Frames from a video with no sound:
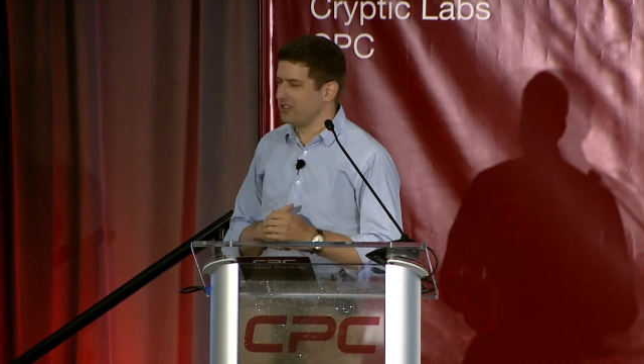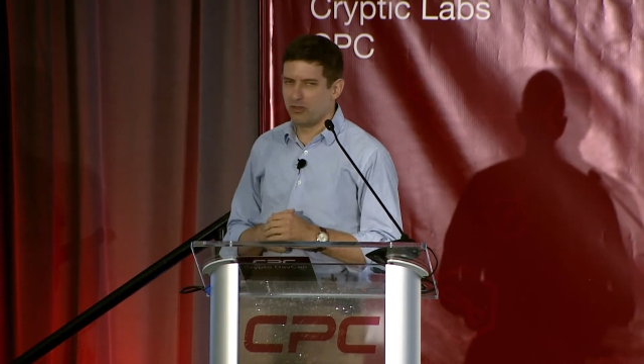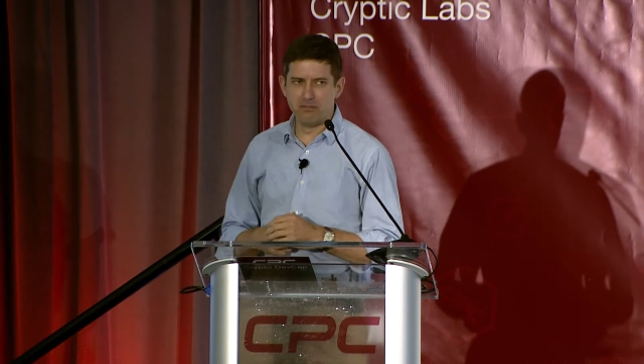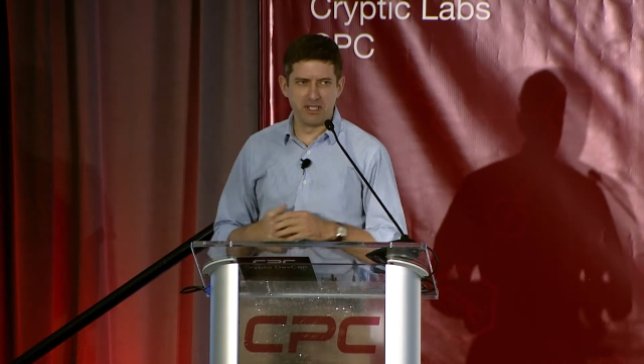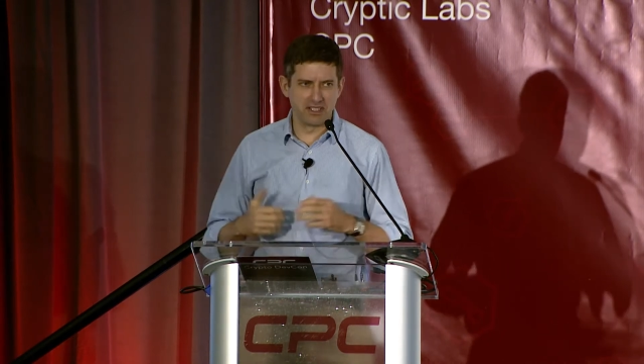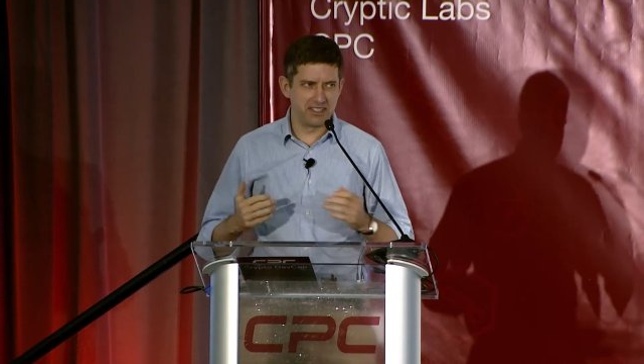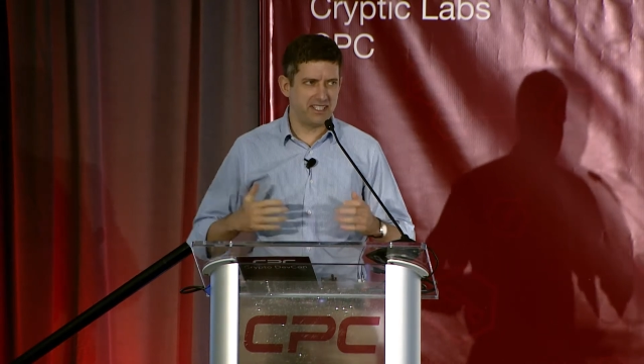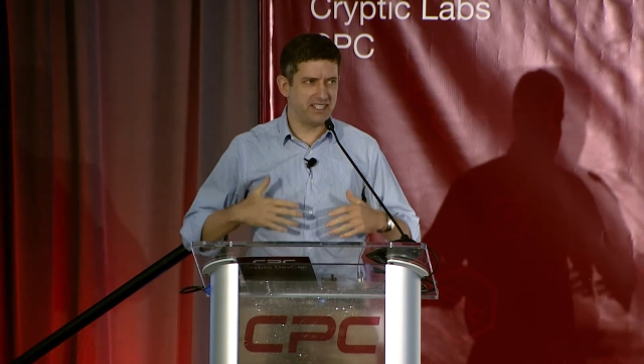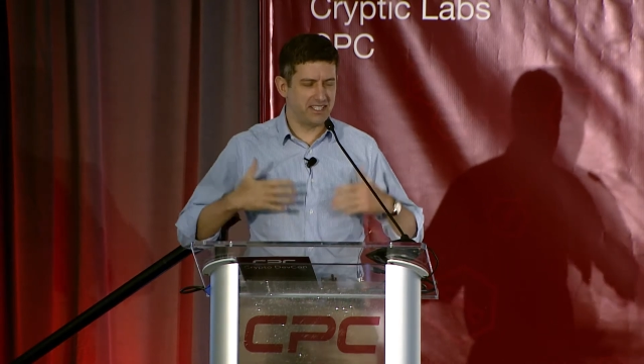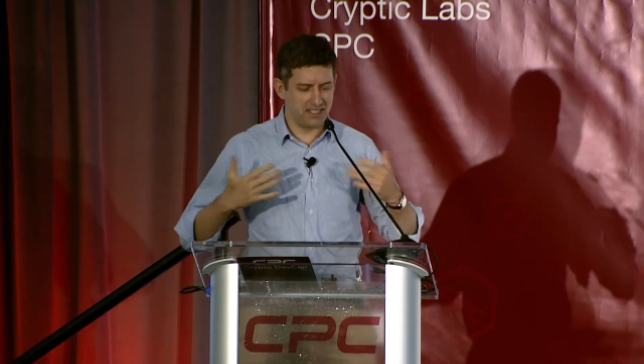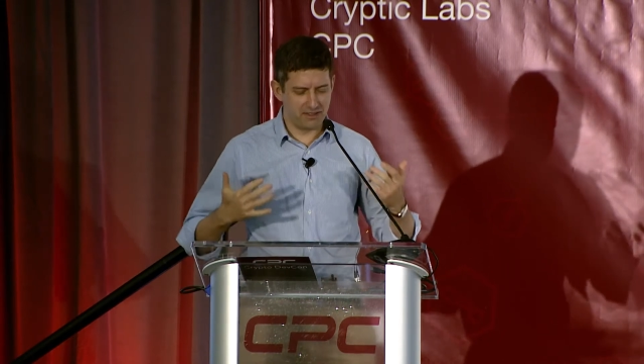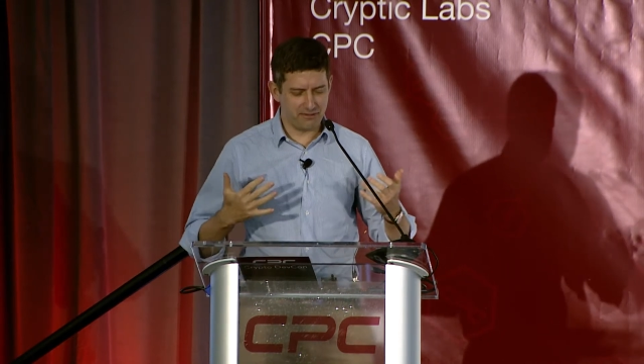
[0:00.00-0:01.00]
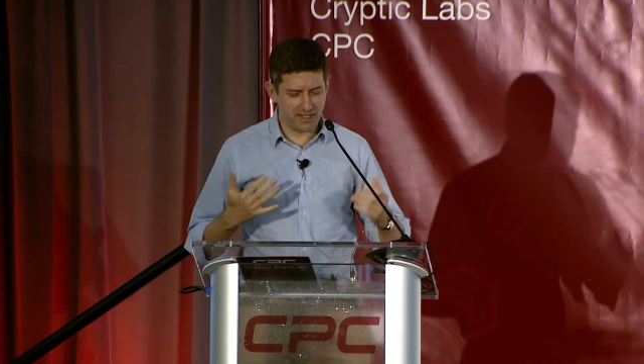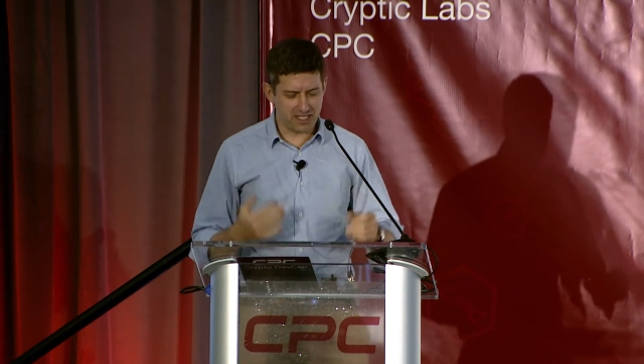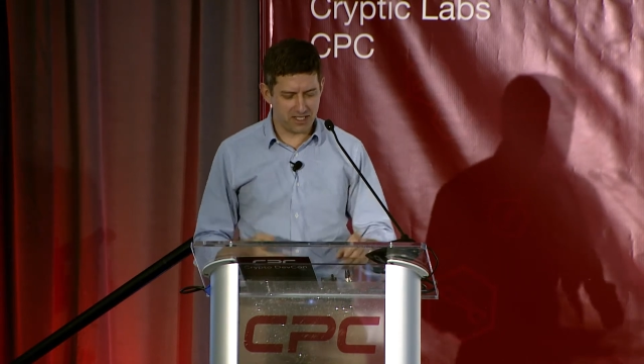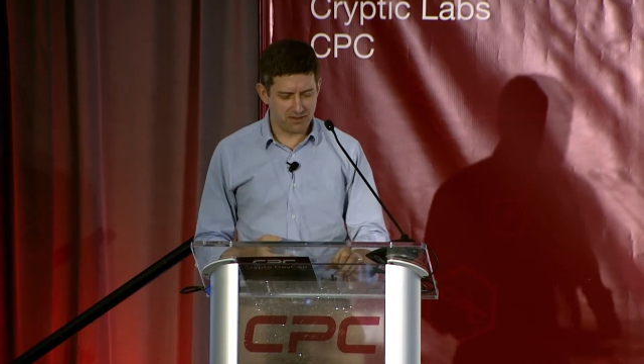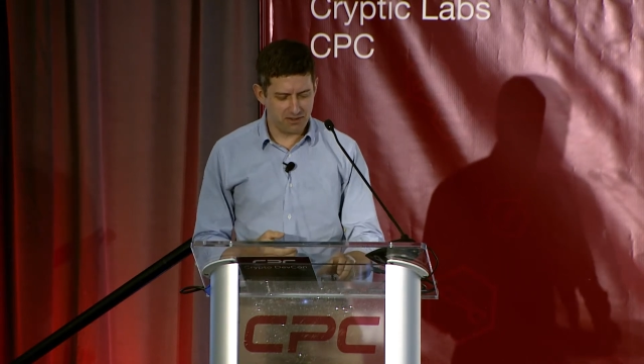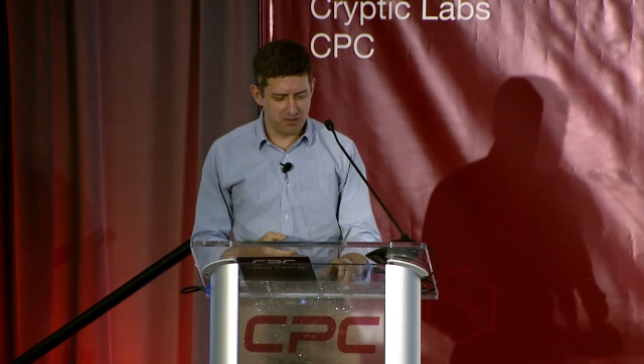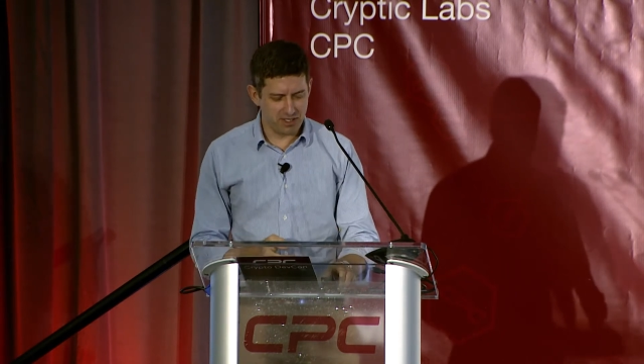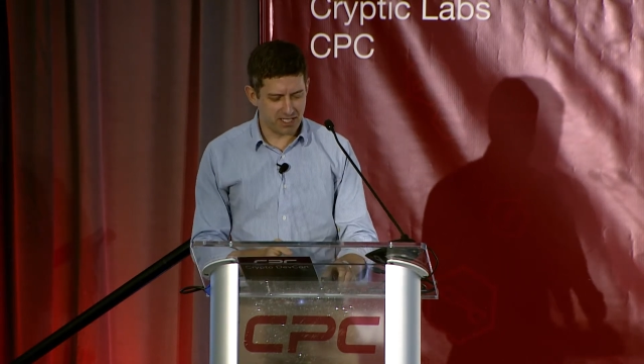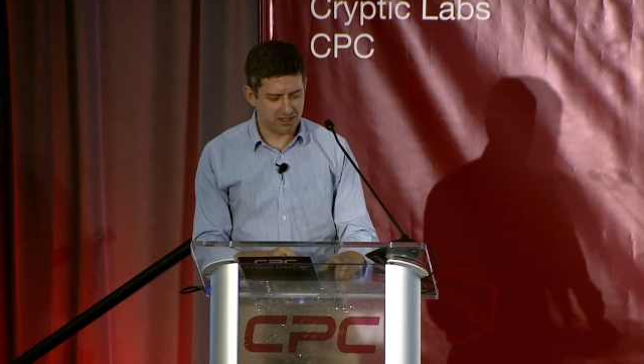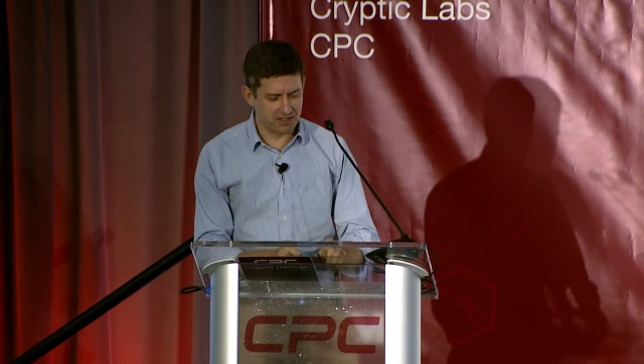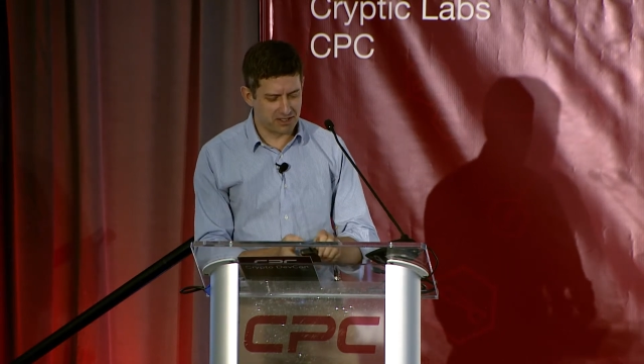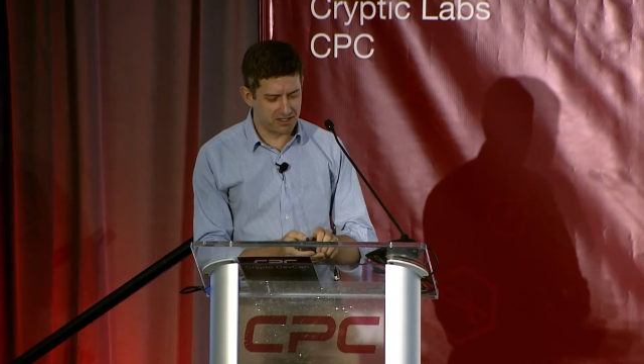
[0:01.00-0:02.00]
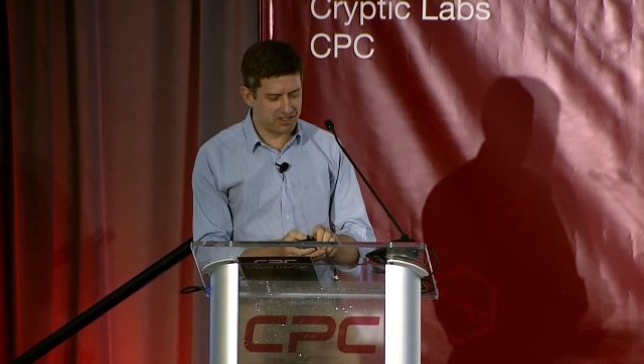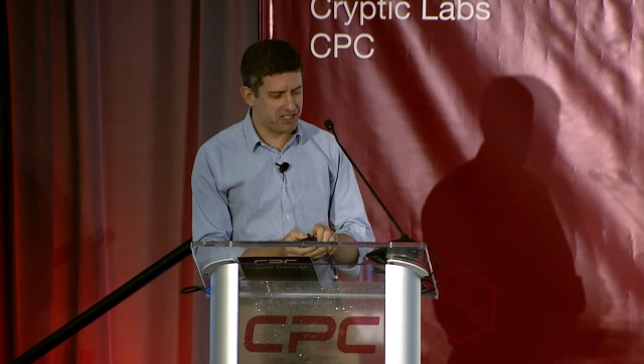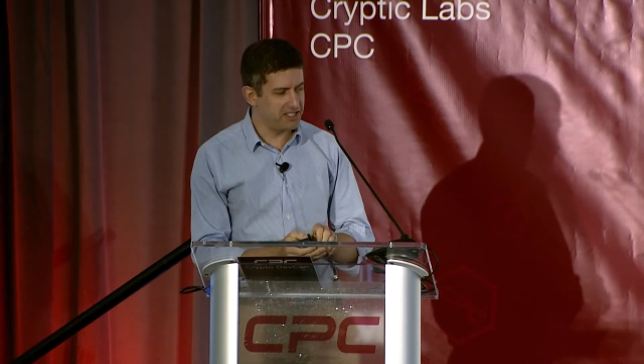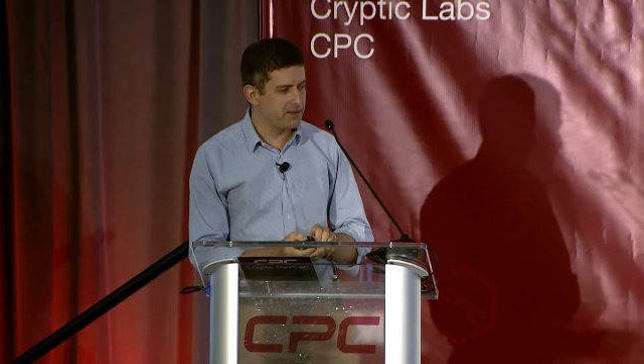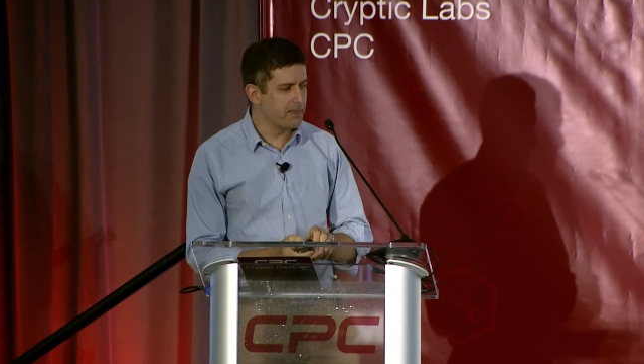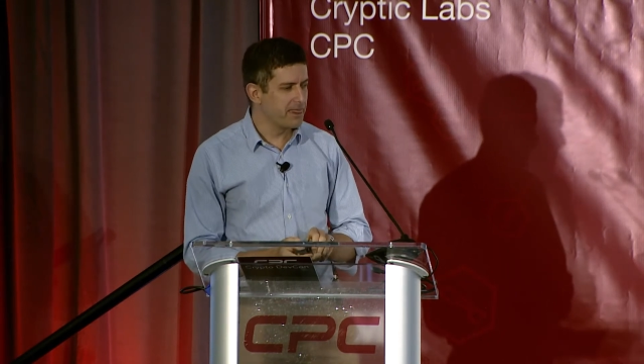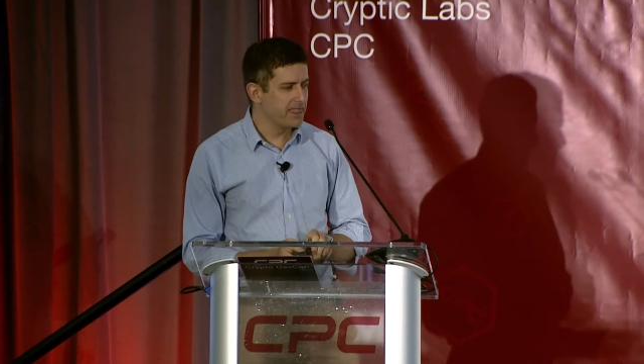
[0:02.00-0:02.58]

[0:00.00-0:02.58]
humility in the face of new technology.